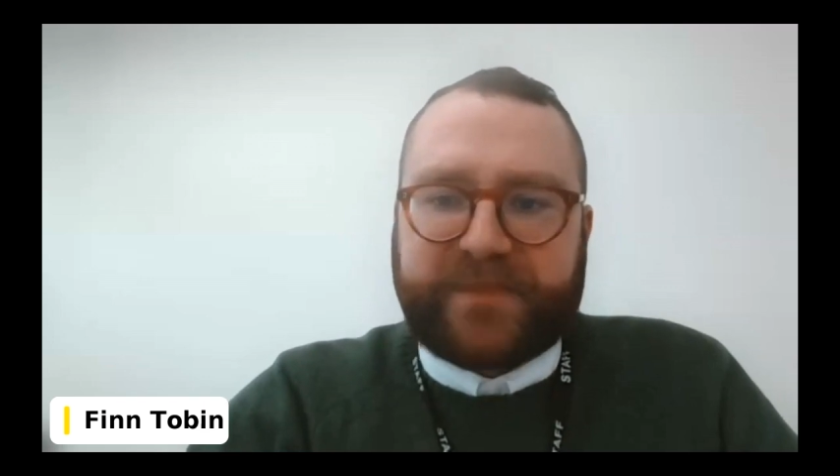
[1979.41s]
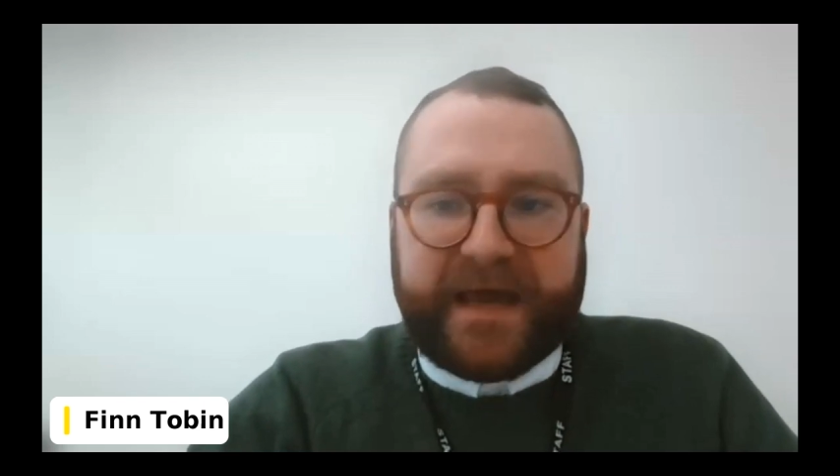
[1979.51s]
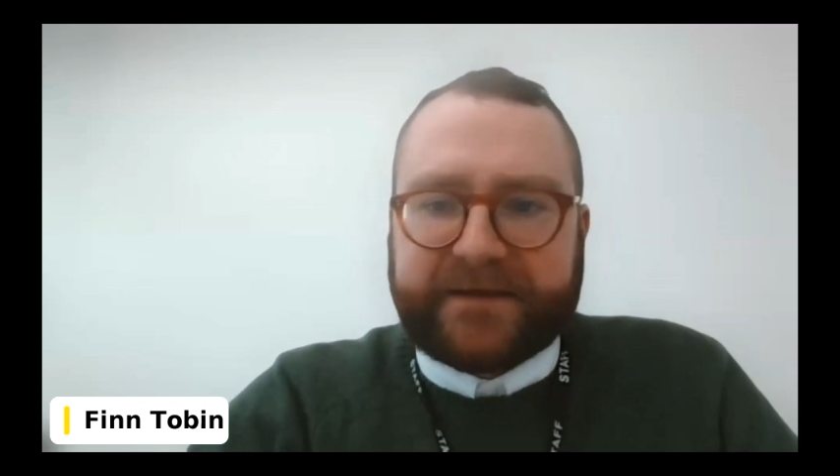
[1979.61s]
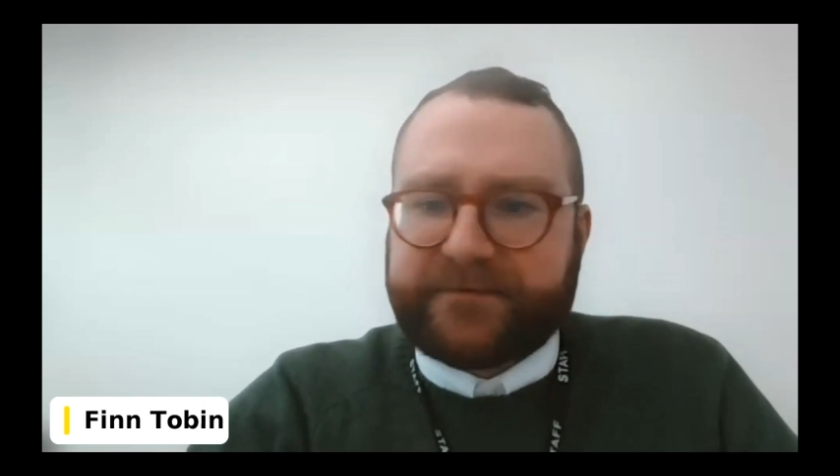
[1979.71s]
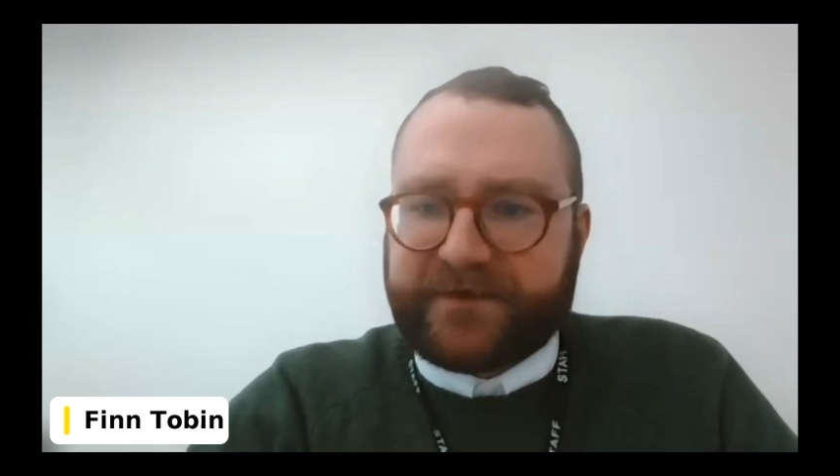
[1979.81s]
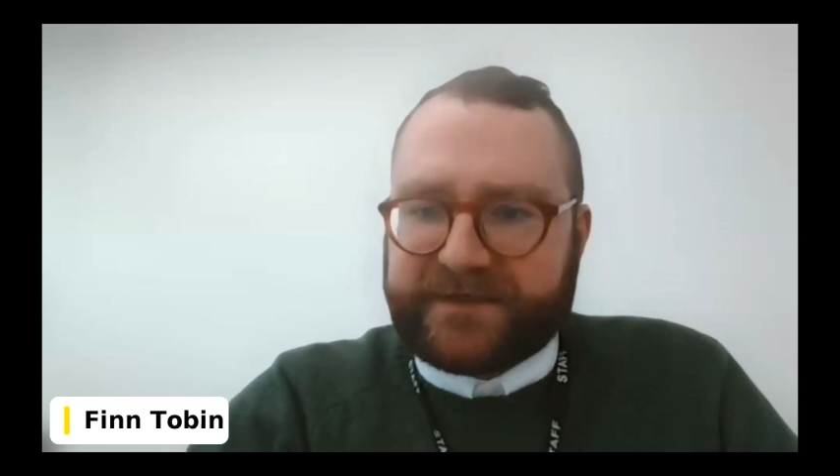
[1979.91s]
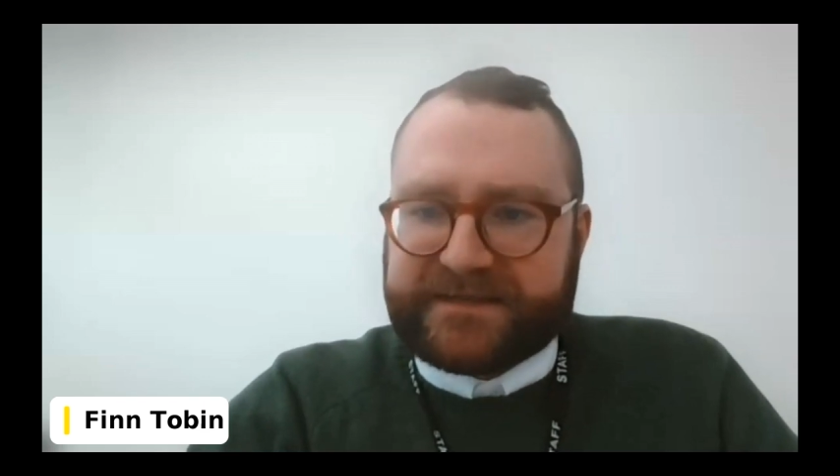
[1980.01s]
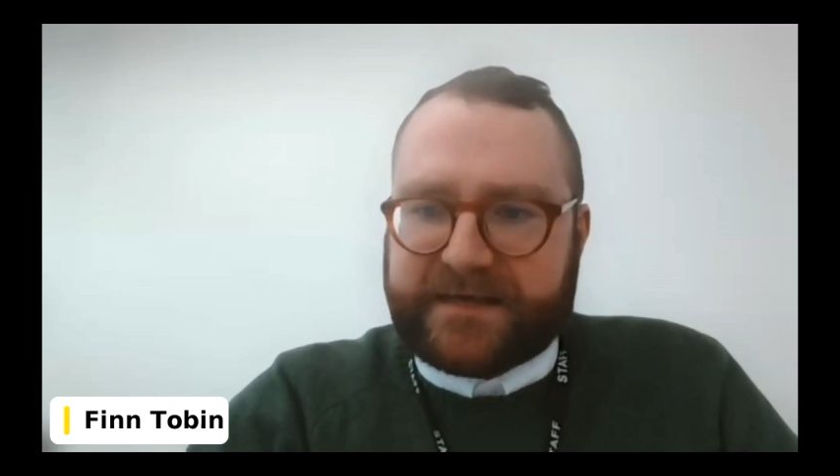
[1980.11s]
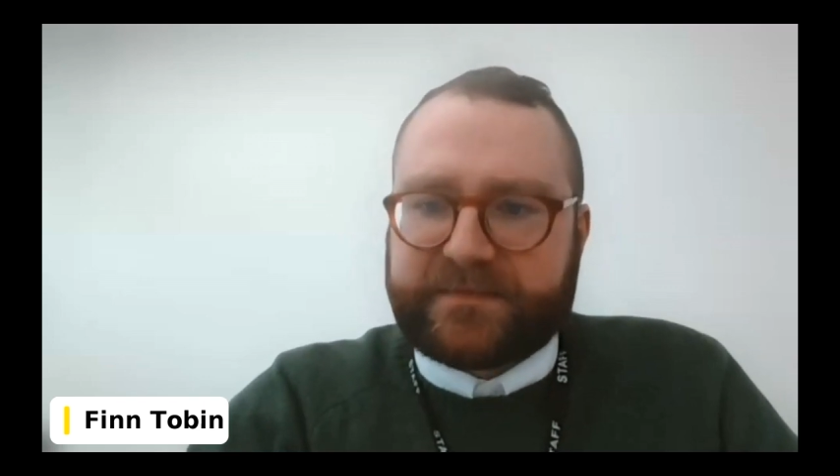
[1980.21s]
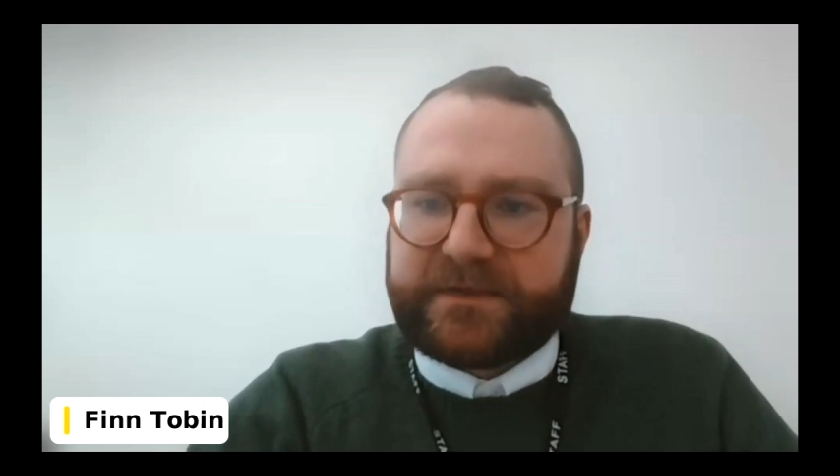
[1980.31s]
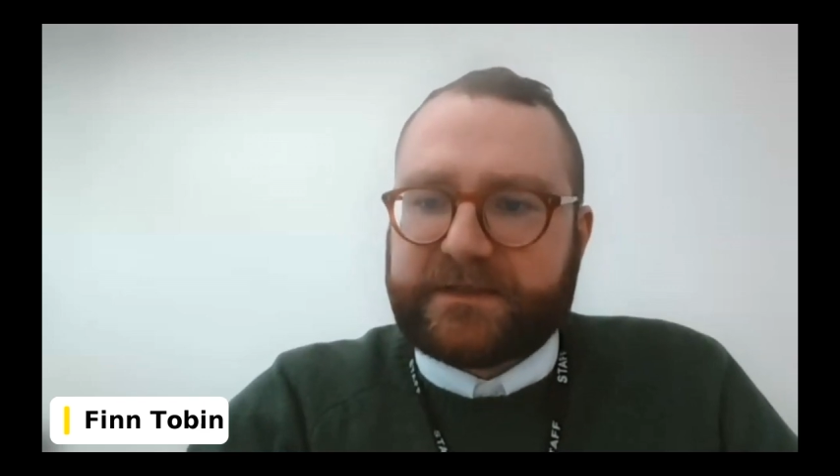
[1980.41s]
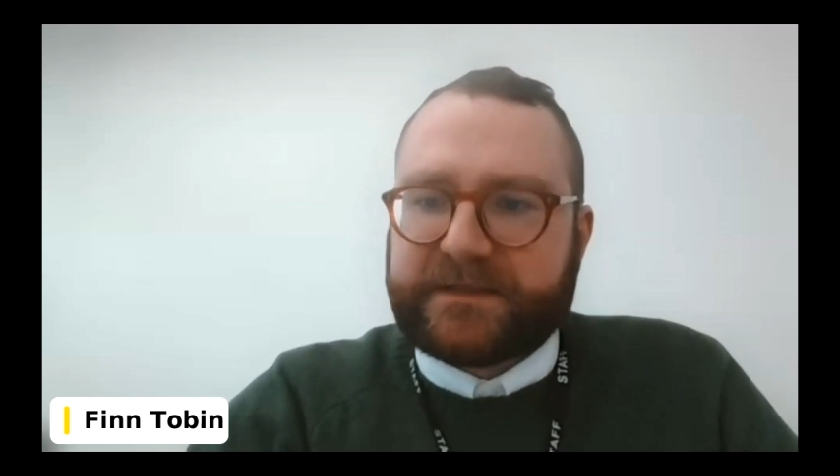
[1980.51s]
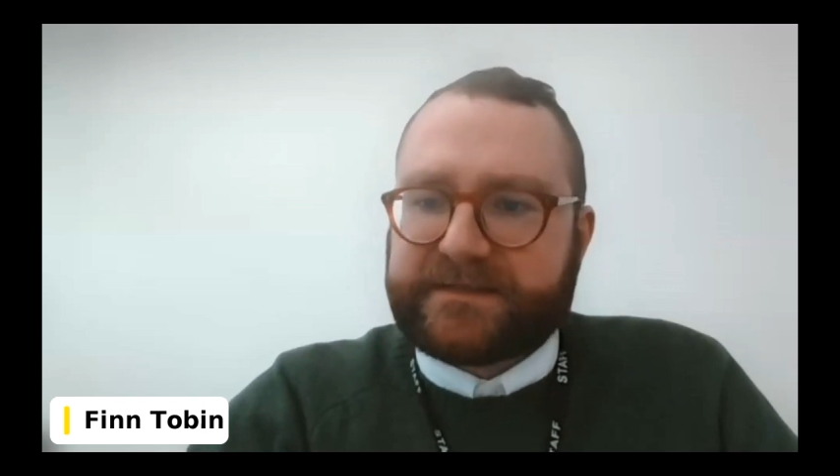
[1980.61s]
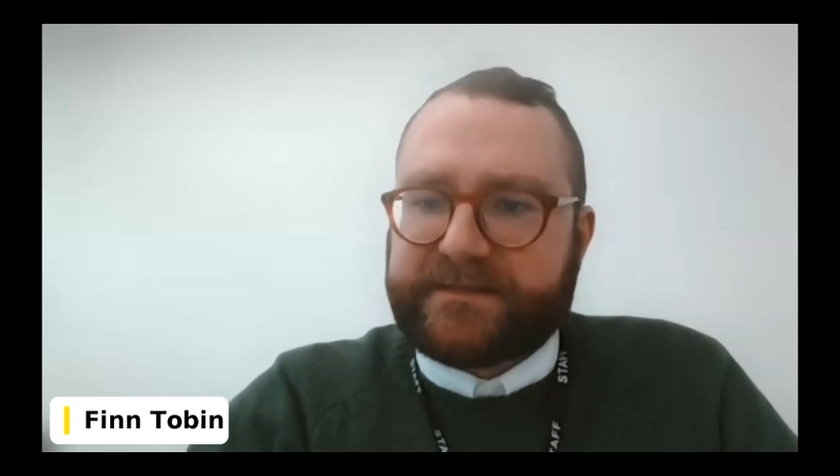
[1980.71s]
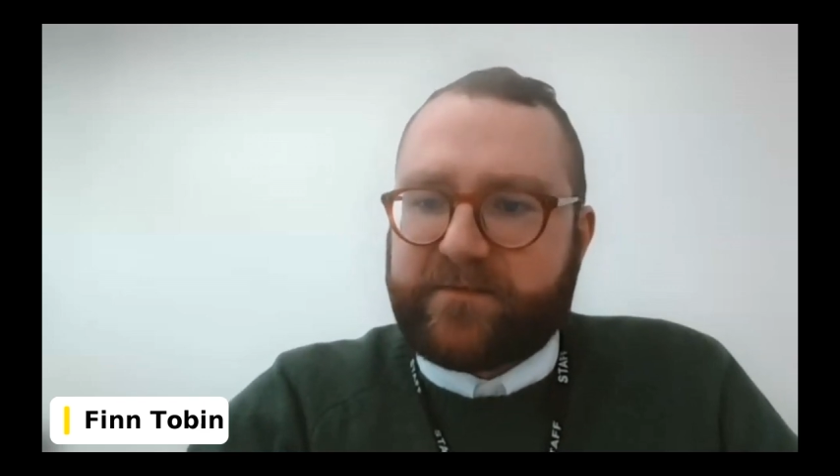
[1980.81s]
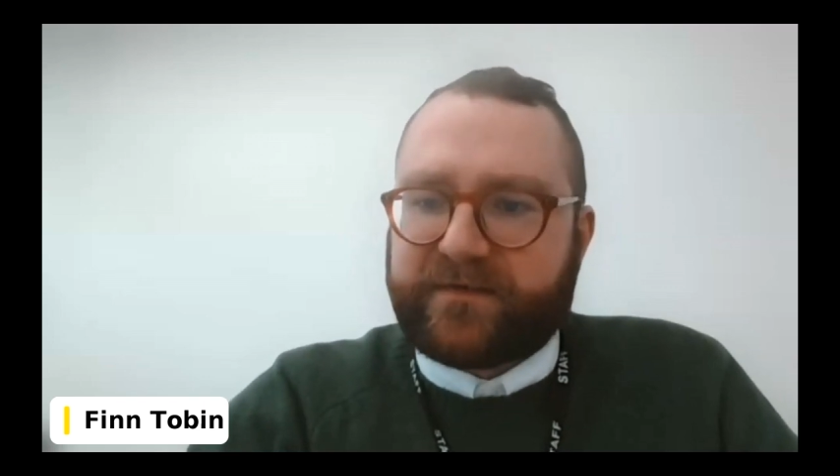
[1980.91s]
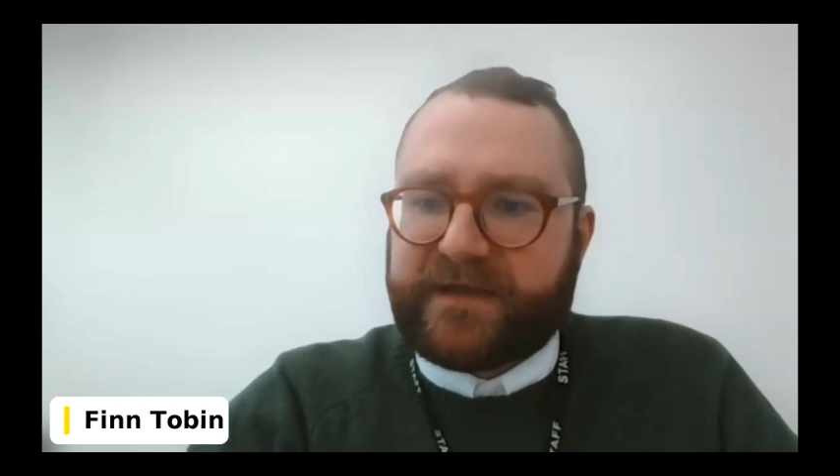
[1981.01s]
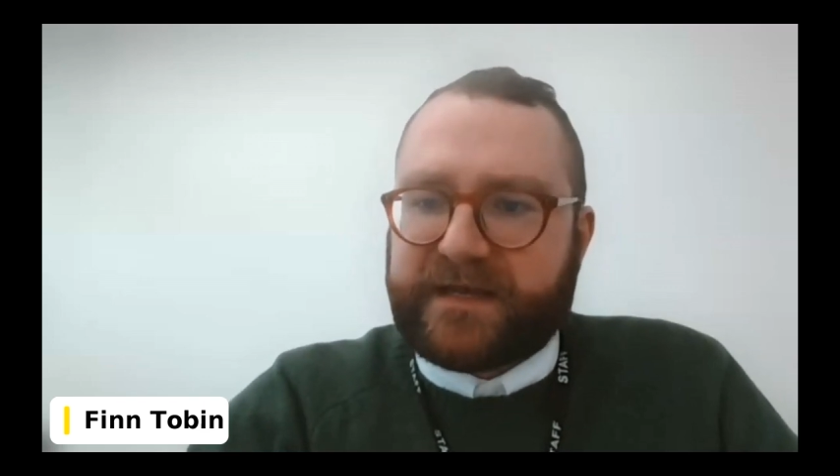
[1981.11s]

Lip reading: Kate, for example, is a member of